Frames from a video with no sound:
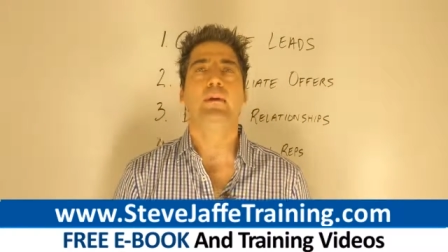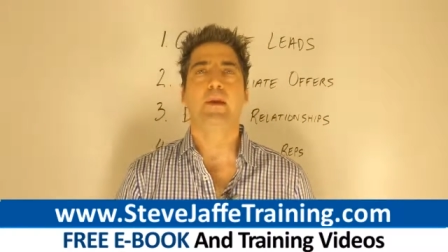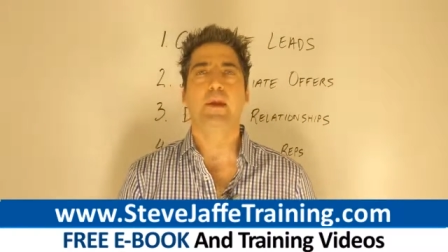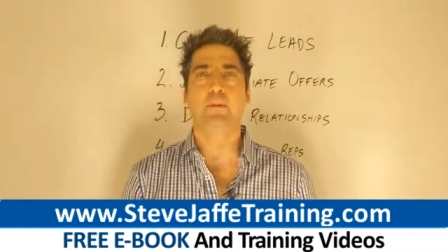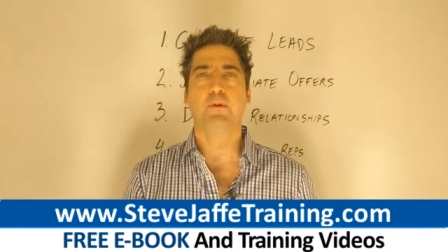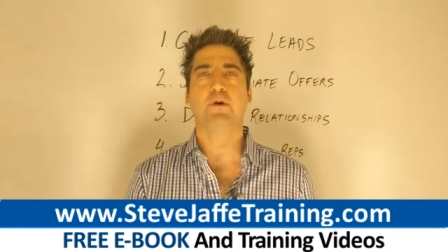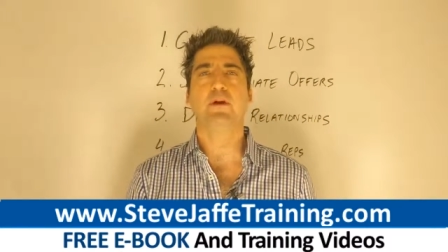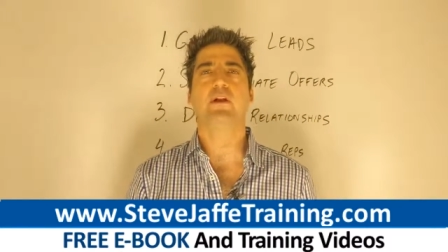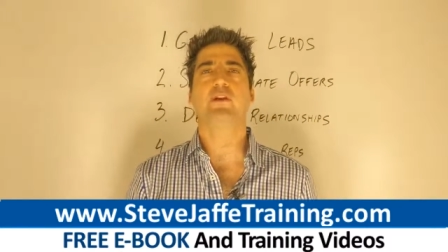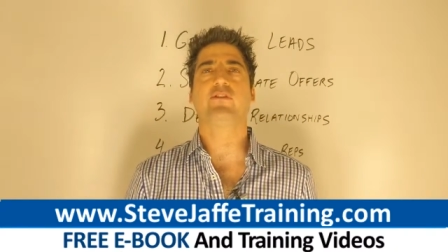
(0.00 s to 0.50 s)

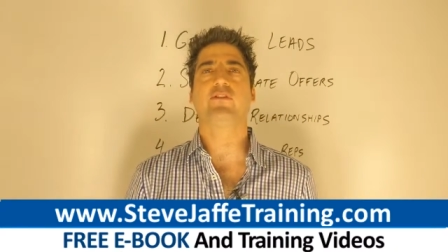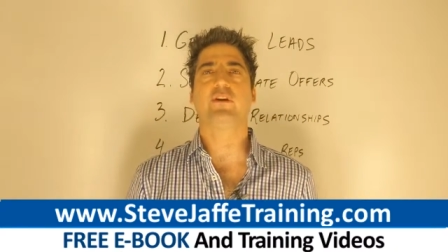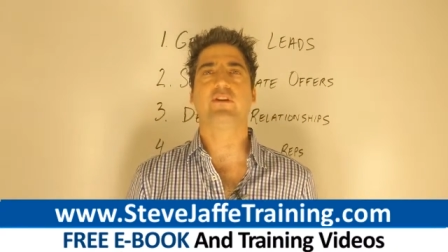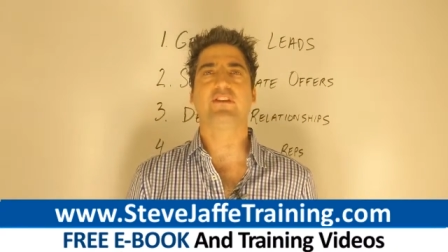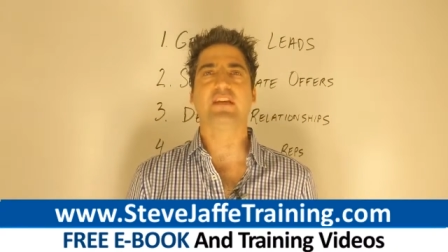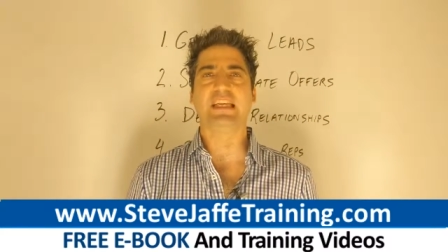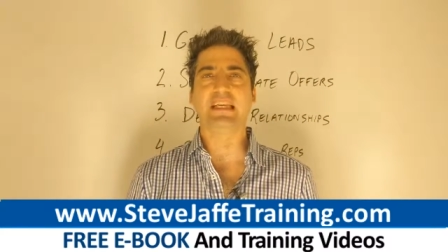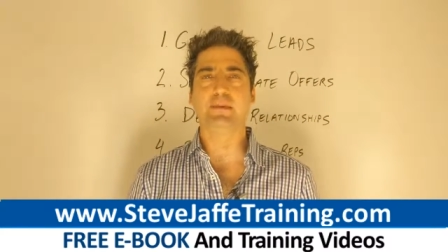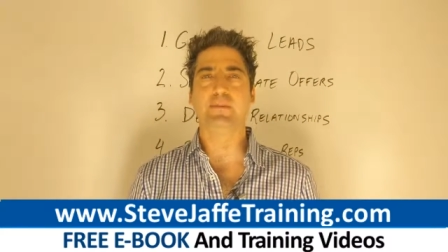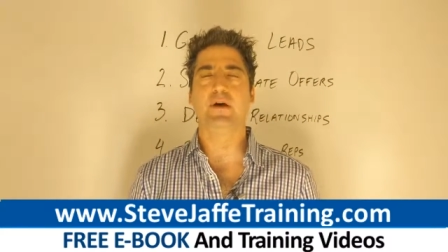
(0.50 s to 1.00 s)
People are going to
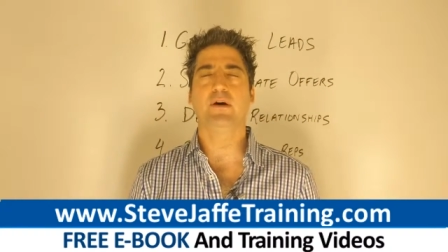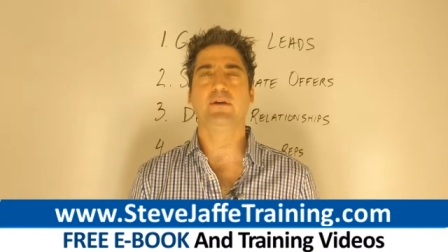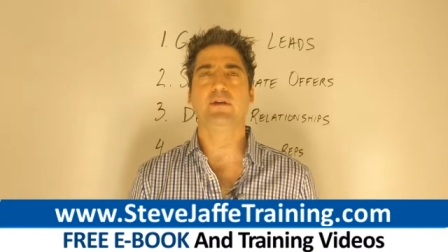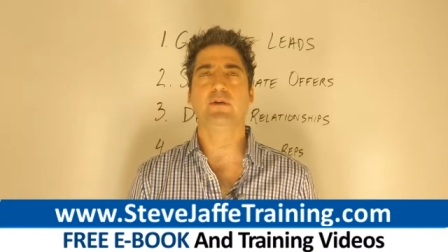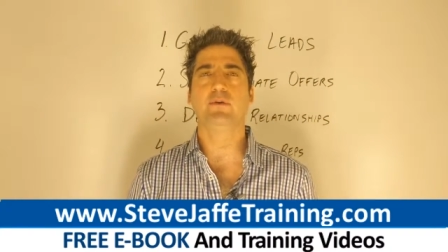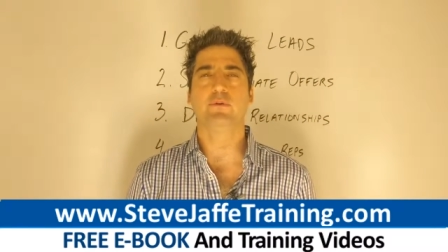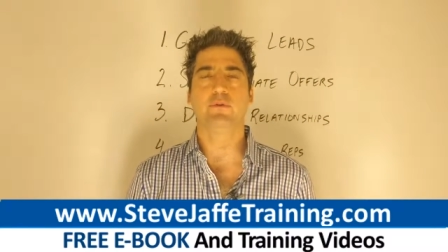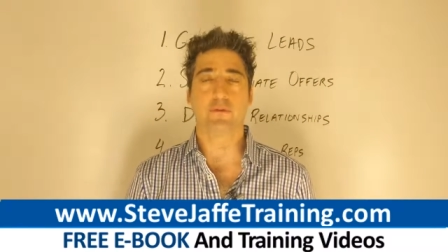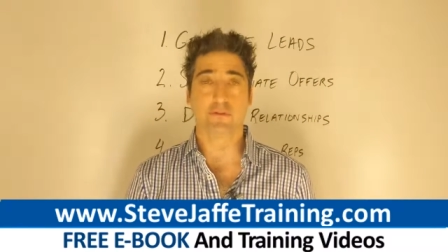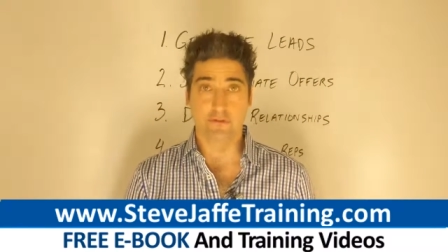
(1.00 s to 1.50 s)
start to email
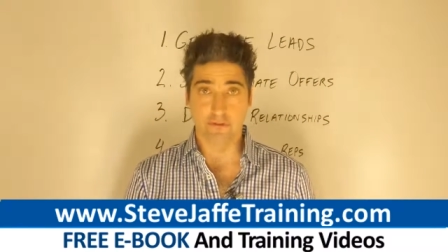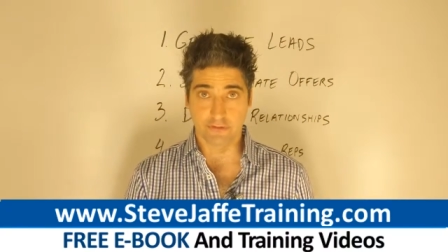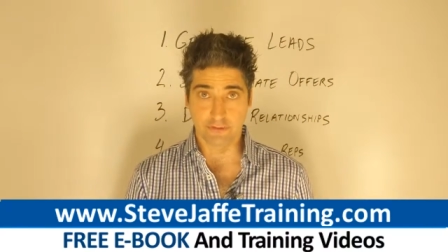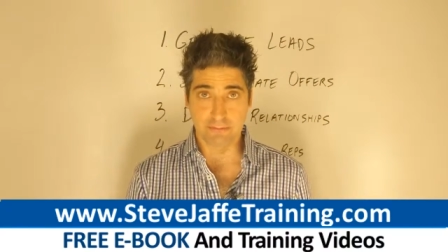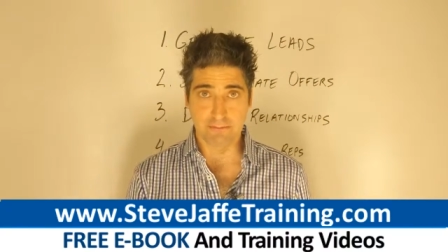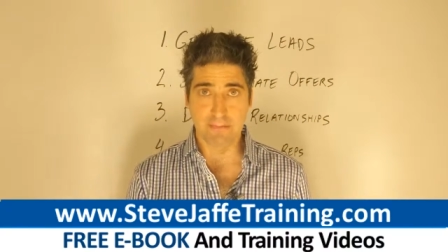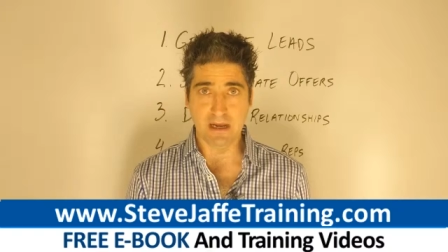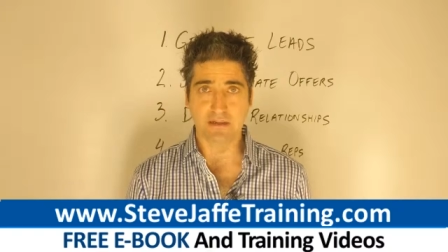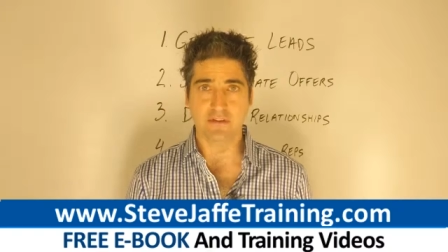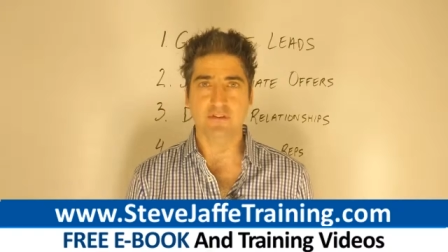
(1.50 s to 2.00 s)
you, they'll start
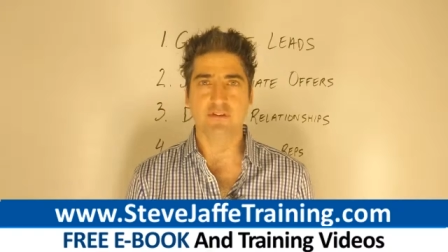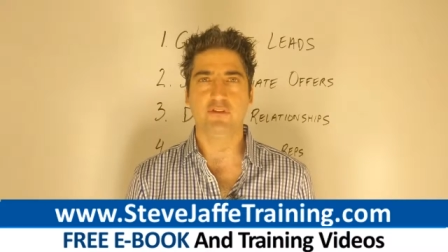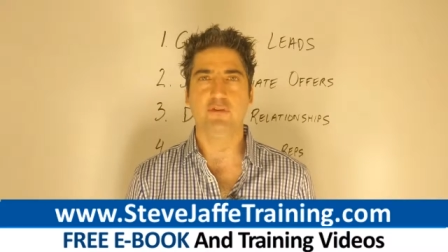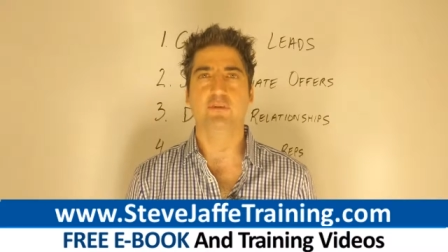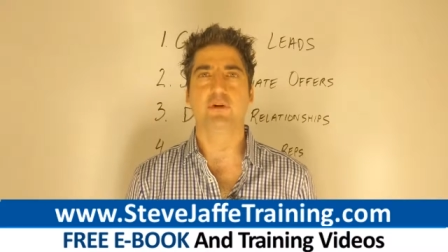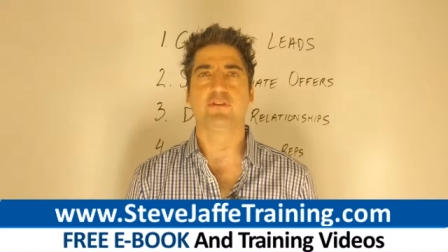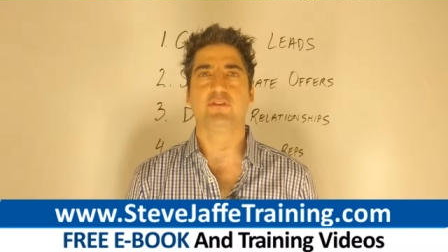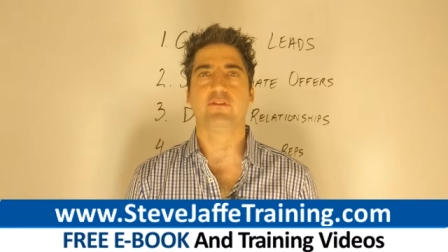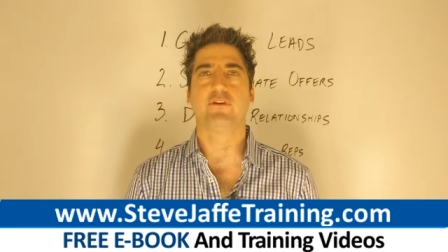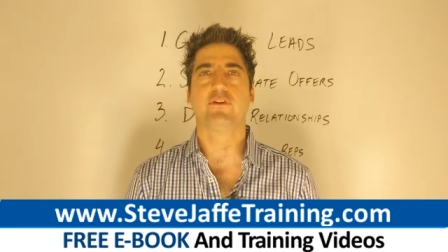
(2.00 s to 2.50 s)
to message
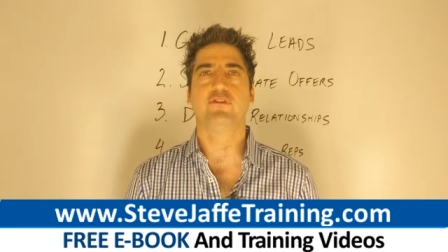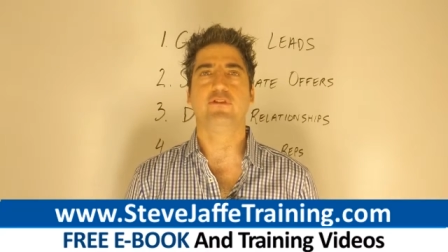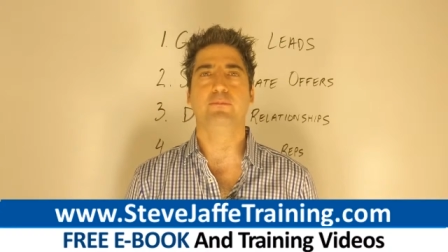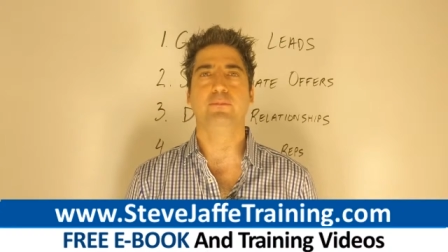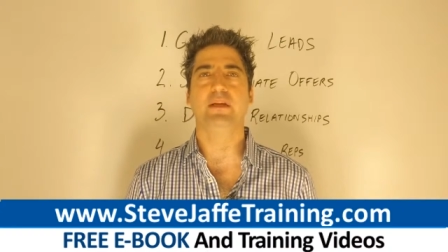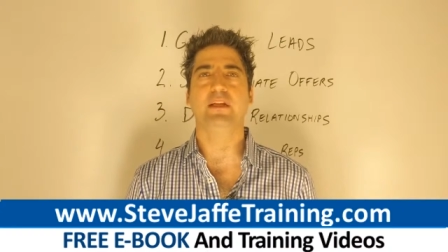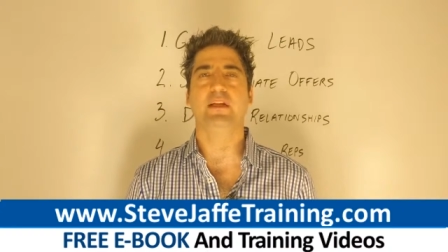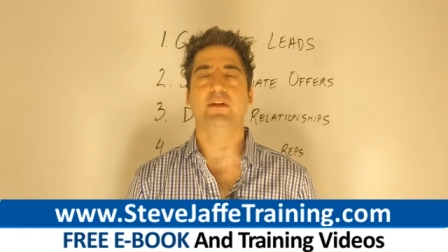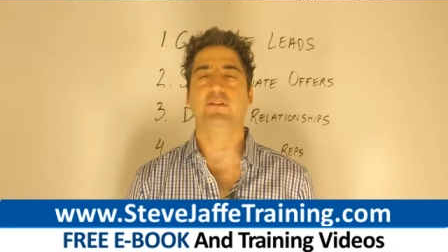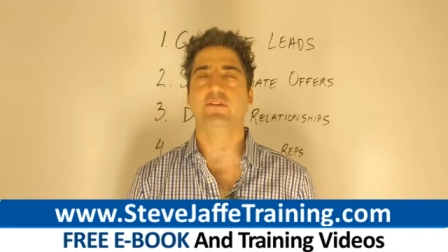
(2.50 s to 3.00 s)
you on social
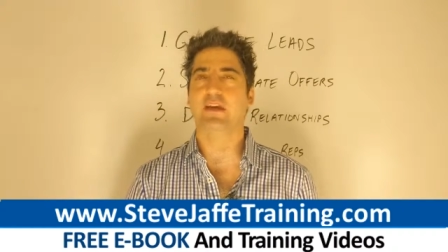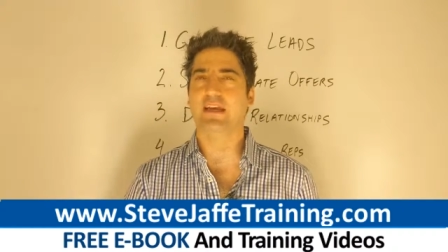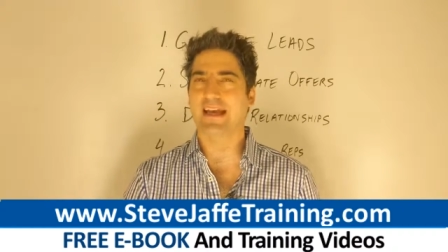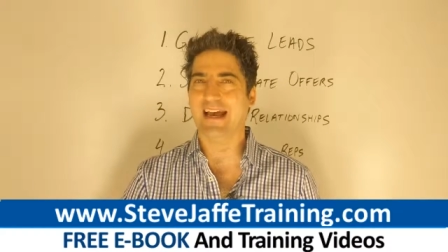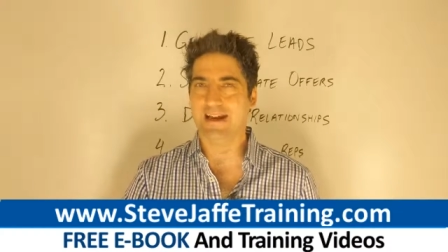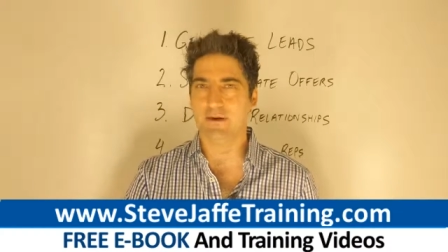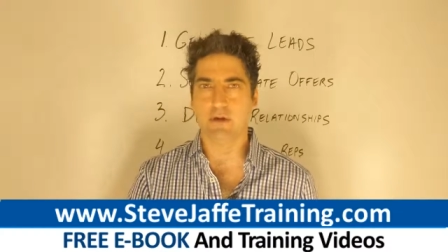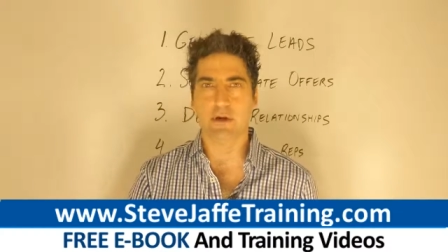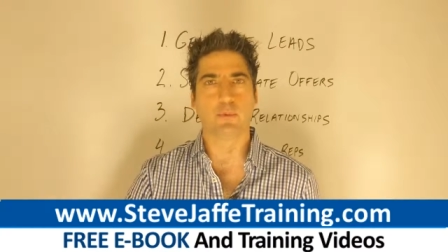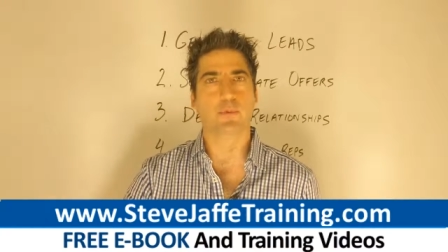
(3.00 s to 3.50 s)
media, say,
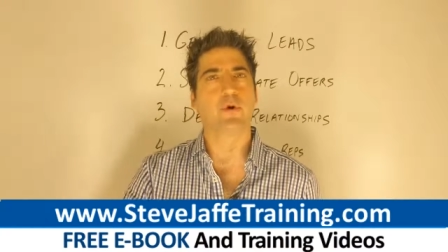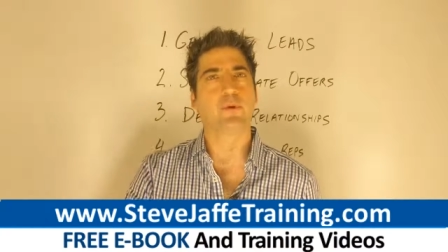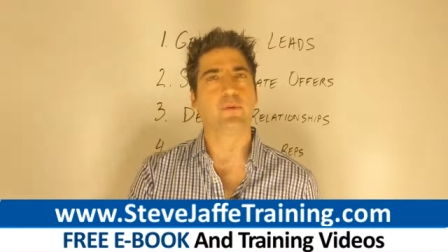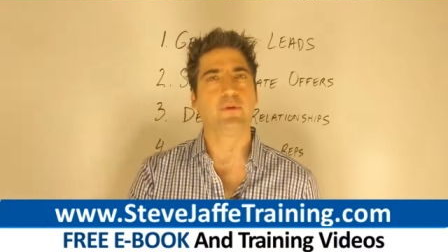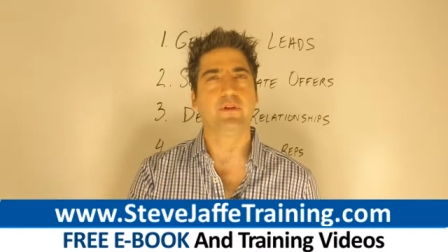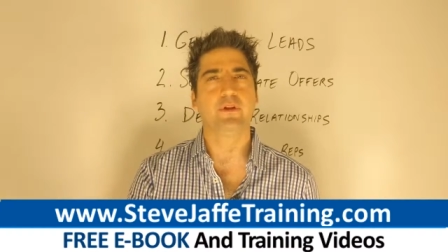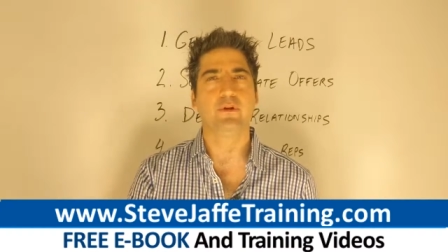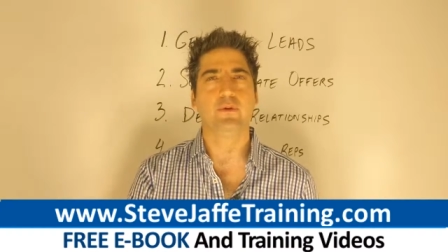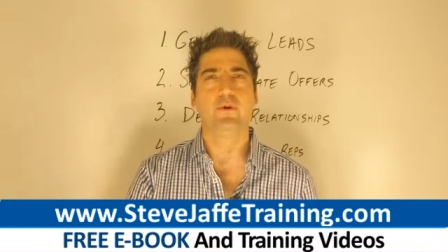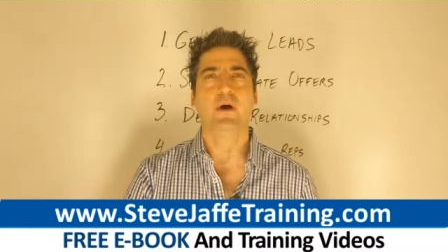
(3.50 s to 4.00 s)
How do I work
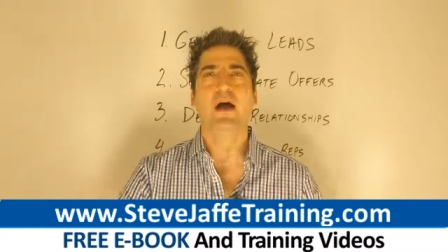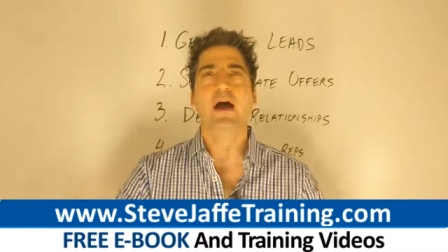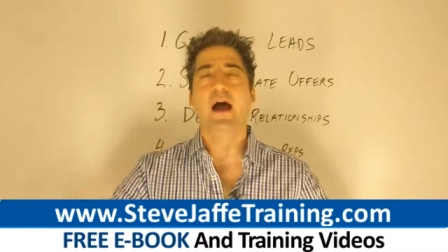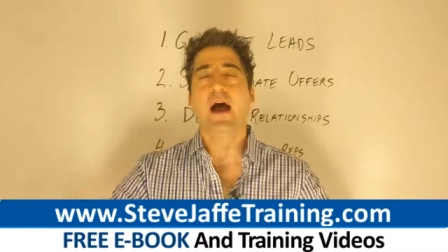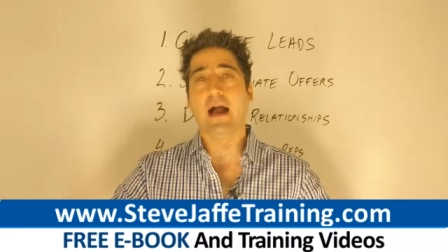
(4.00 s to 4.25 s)
with you?